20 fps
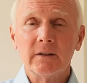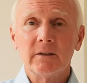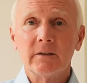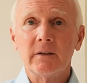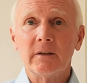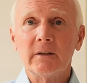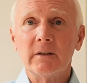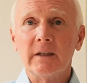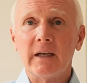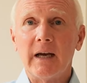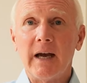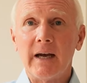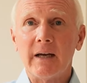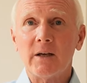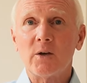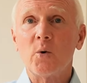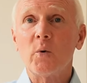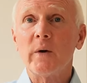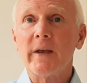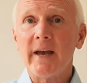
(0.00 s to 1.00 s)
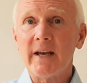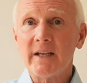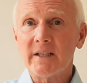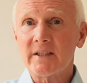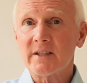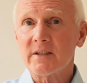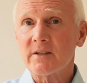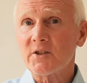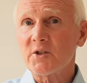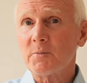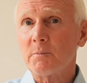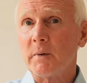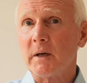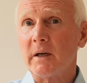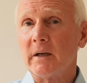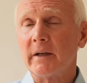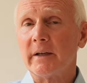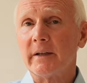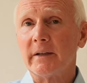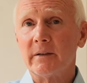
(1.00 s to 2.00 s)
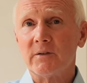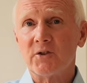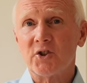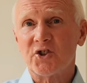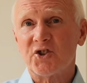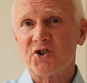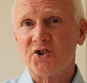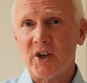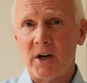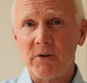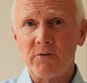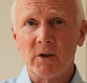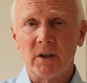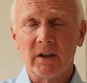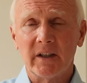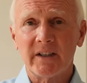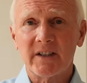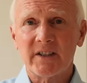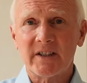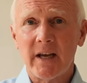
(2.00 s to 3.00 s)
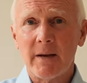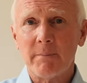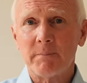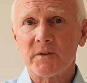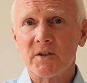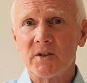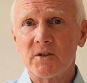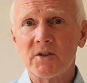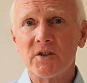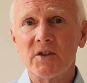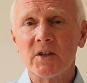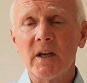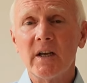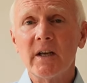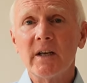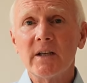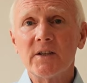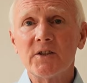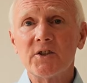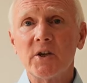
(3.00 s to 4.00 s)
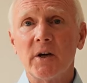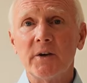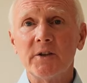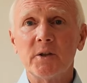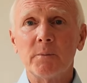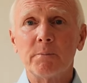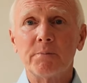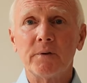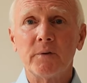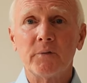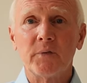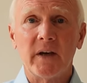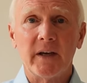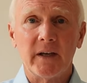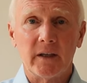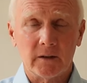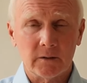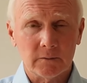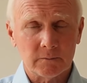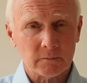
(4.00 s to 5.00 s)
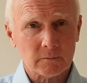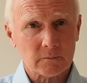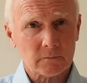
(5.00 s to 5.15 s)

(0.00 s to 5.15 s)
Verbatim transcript: the acquiescence by just general acceptance, is going to prevail.